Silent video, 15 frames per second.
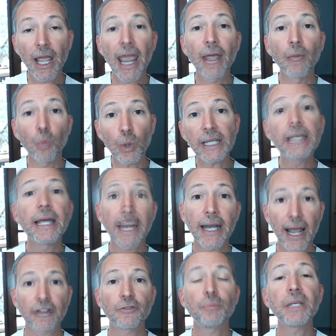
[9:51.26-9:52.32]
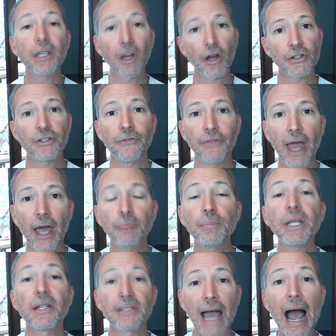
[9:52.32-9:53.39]
And we connect because of that,
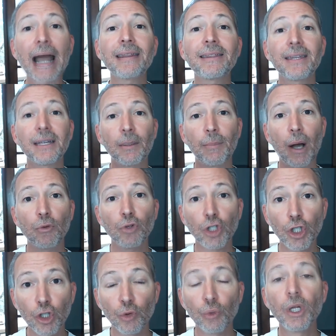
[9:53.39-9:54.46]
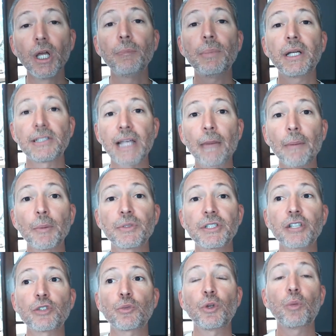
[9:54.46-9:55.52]
because I think about you, because I'm
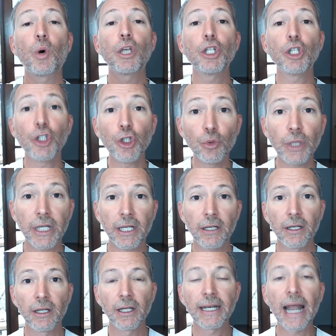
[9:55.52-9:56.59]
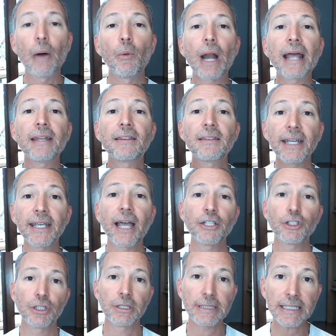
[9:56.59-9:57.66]
obsessed with what you need, not what I think I
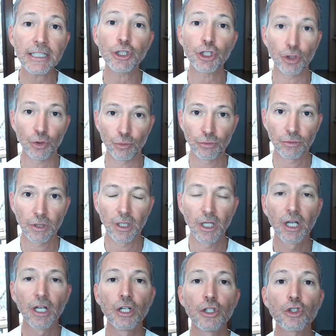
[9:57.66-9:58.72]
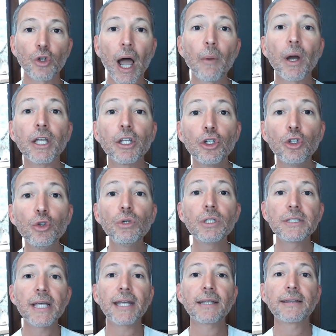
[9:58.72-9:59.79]
should teach you. So I want you to
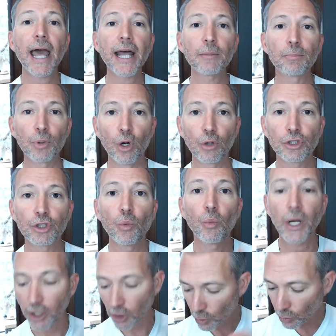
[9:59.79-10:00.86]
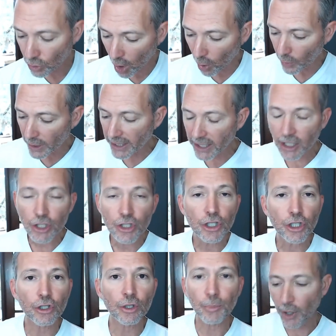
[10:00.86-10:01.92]
take that approach. When you go into
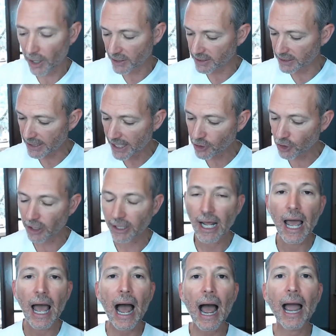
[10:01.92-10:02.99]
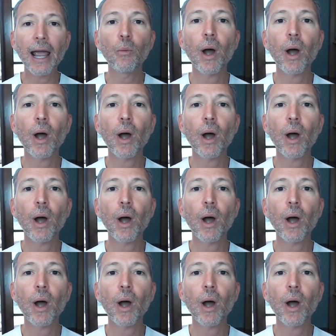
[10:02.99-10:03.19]
your presentation, I